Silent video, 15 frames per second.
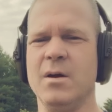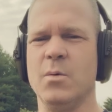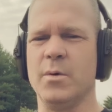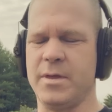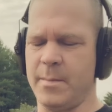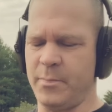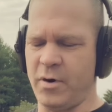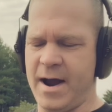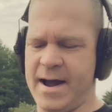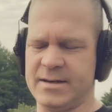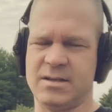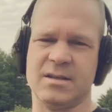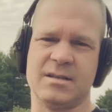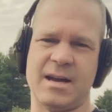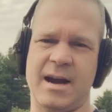When the
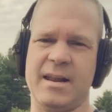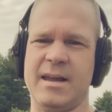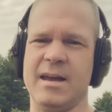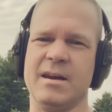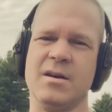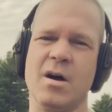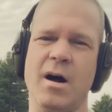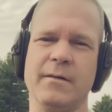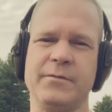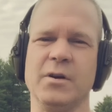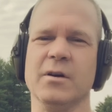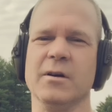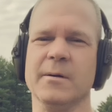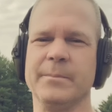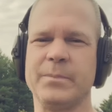brass is kind of hitting off
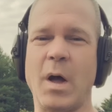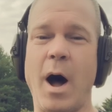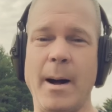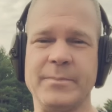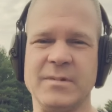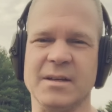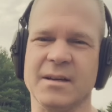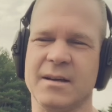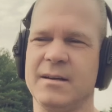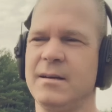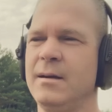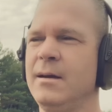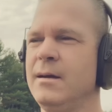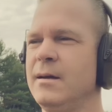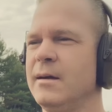your optic,
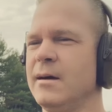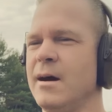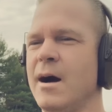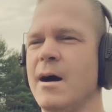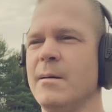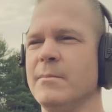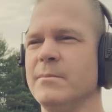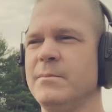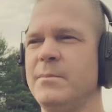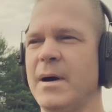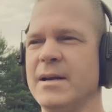by